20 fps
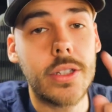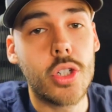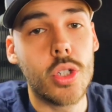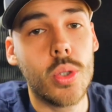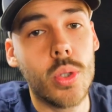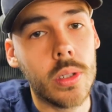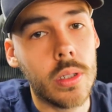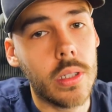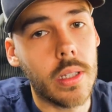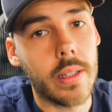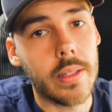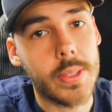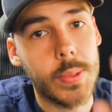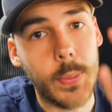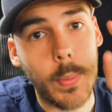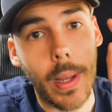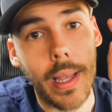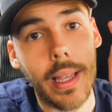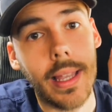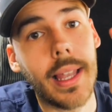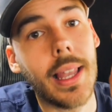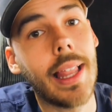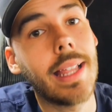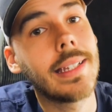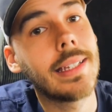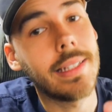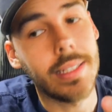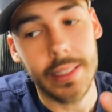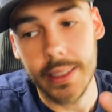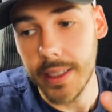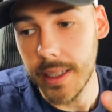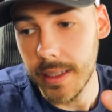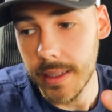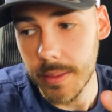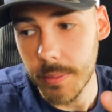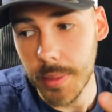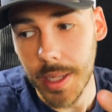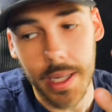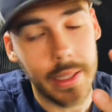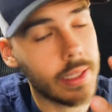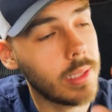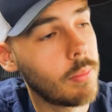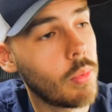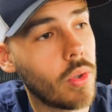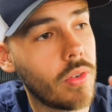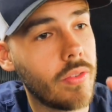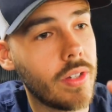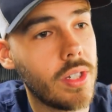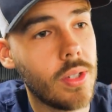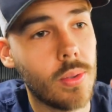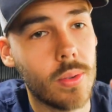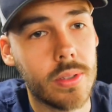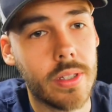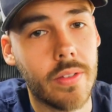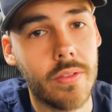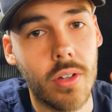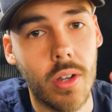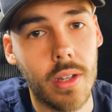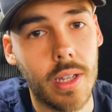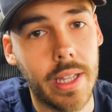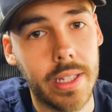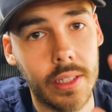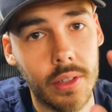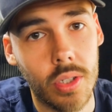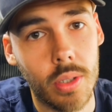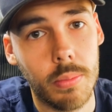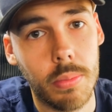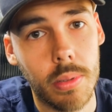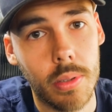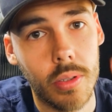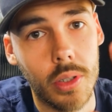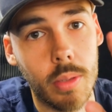tuned, there's plenty plenty more videos I've got lined up